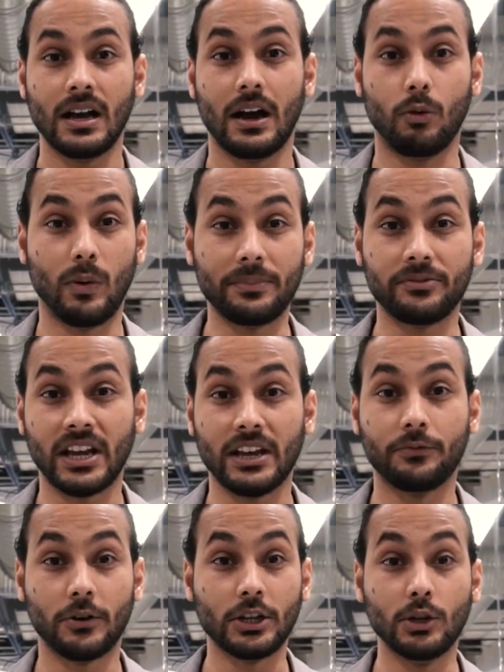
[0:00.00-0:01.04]
a website
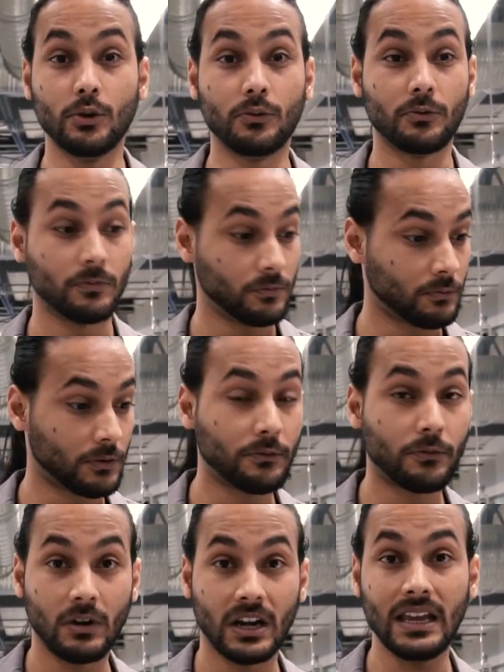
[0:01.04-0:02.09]
for you for
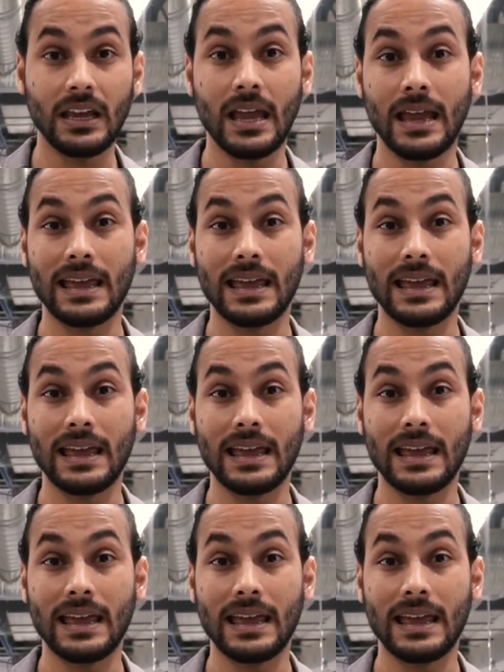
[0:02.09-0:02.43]
free.